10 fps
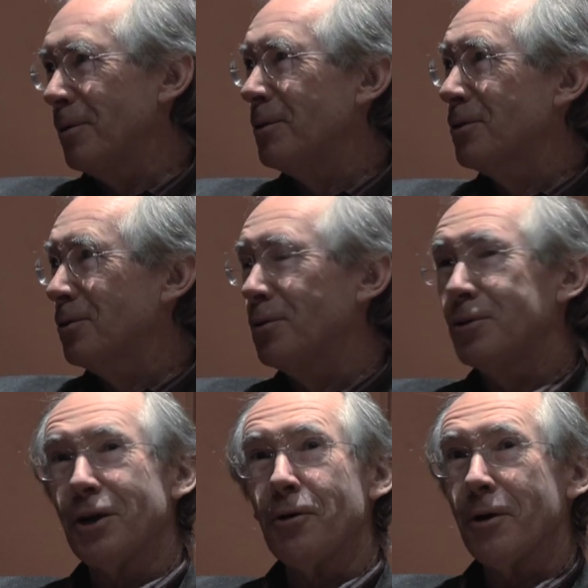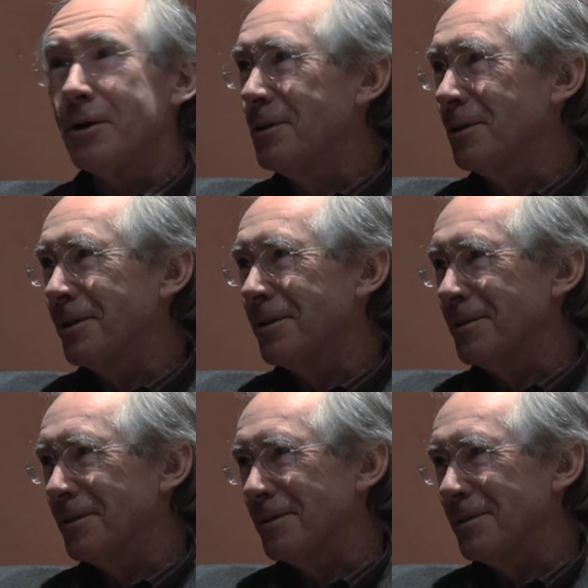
So it's sort of generational, I think.